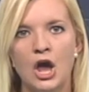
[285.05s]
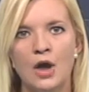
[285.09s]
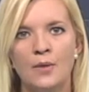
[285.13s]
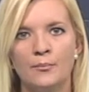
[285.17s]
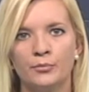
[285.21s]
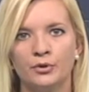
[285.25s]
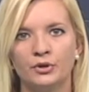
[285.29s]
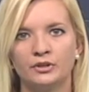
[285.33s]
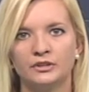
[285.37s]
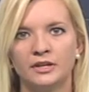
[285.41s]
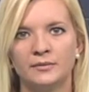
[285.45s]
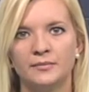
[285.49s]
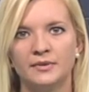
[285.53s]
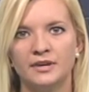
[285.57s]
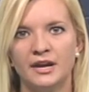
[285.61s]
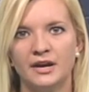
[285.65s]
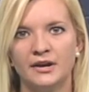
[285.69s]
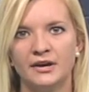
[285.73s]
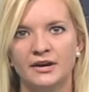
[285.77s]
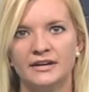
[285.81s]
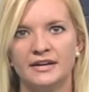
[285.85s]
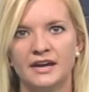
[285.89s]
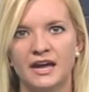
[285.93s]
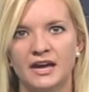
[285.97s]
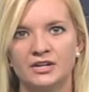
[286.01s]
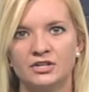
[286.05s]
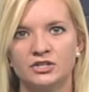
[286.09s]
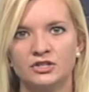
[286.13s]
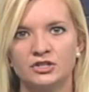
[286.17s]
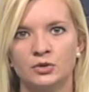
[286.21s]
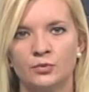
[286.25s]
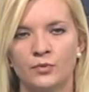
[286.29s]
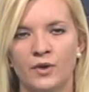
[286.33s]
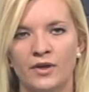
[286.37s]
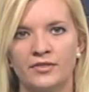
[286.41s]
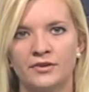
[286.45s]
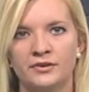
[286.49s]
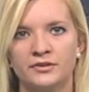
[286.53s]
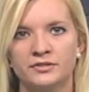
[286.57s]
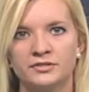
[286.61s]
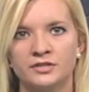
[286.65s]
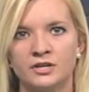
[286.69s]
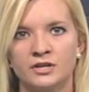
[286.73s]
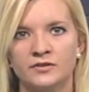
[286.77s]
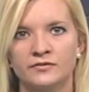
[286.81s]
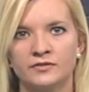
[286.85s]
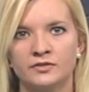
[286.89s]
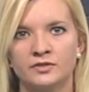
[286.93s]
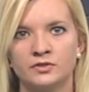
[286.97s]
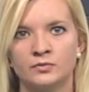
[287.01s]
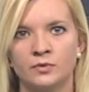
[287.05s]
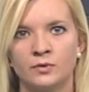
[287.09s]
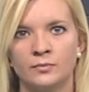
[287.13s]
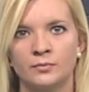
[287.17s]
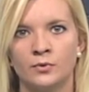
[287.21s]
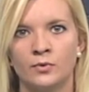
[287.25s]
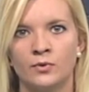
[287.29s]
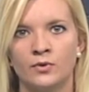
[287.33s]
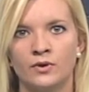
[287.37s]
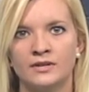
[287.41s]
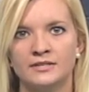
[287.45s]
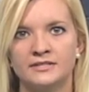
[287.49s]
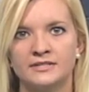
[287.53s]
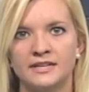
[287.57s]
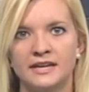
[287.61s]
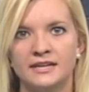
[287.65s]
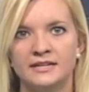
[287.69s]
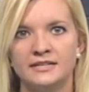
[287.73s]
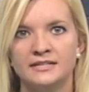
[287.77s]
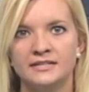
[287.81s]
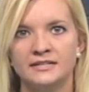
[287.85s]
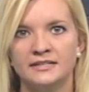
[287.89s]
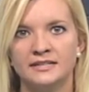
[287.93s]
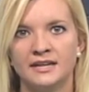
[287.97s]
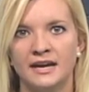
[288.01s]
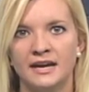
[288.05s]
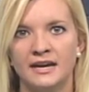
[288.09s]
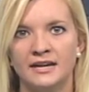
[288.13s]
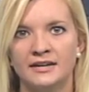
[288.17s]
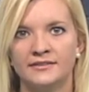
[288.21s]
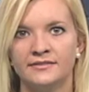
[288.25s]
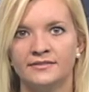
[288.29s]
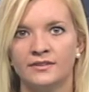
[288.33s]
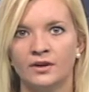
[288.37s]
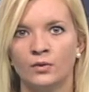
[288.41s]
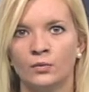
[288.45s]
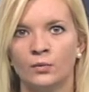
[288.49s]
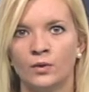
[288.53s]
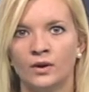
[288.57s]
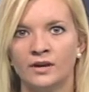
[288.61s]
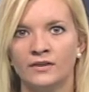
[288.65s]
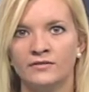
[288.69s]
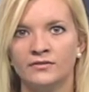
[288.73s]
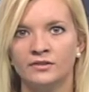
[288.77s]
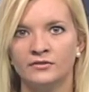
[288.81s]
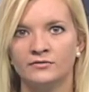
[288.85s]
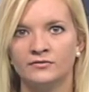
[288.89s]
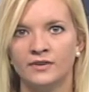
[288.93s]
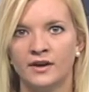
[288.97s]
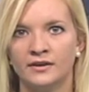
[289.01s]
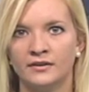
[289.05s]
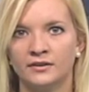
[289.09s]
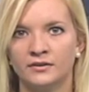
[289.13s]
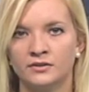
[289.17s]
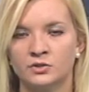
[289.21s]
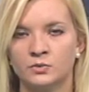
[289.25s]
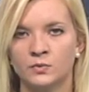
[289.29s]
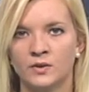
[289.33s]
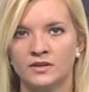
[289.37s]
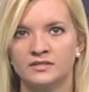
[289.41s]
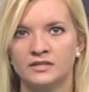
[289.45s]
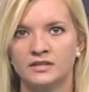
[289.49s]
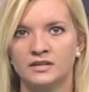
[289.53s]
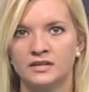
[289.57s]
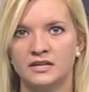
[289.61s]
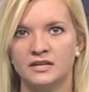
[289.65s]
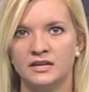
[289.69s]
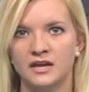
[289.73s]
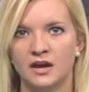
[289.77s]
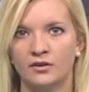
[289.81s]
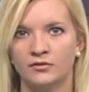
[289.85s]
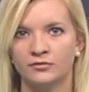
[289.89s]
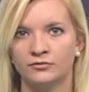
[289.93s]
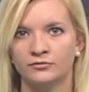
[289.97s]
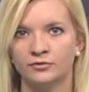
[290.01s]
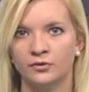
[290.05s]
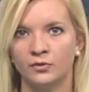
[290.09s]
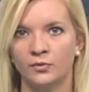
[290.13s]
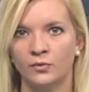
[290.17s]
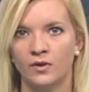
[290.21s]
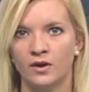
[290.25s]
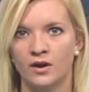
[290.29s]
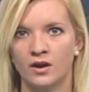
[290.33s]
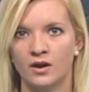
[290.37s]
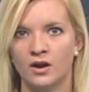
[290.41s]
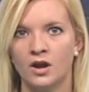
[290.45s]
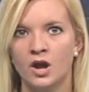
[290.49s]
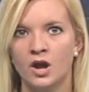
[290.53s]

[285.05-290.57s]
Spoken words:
Preliminary National Weather Service reports indicate that one of the funnels was an EF4